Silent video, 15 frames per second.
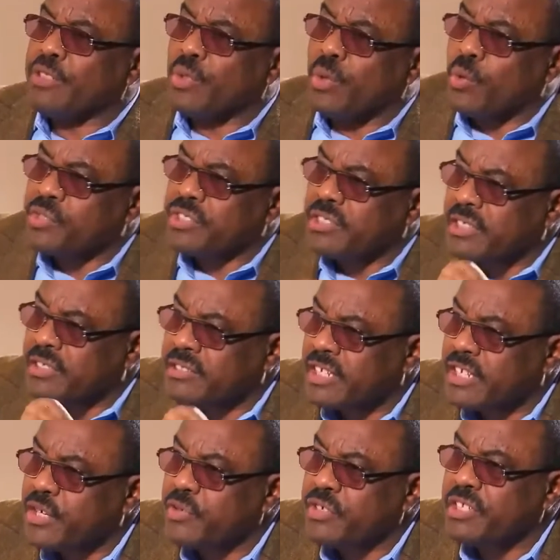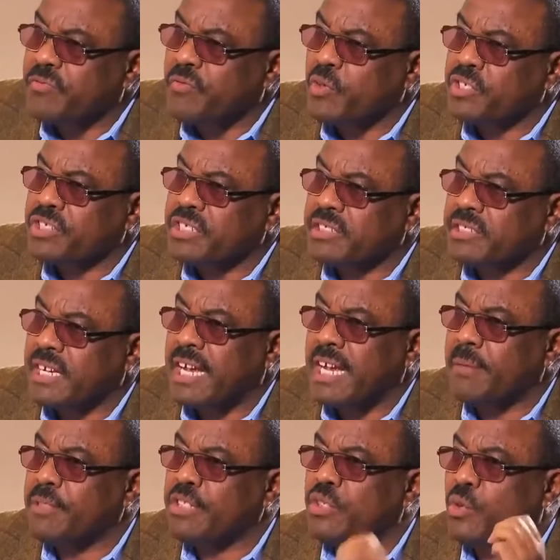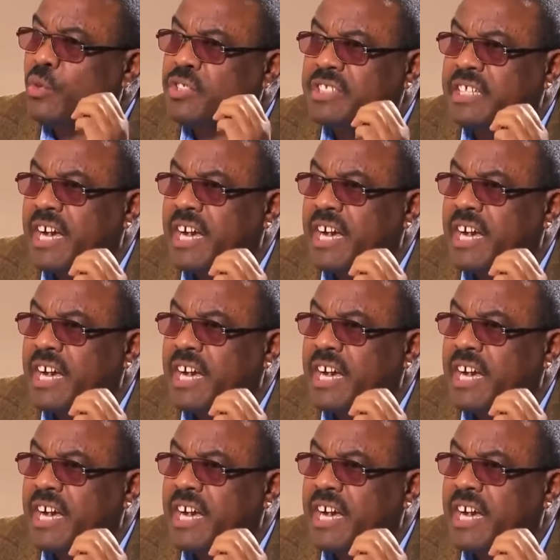lost the security forces. I haven't lost the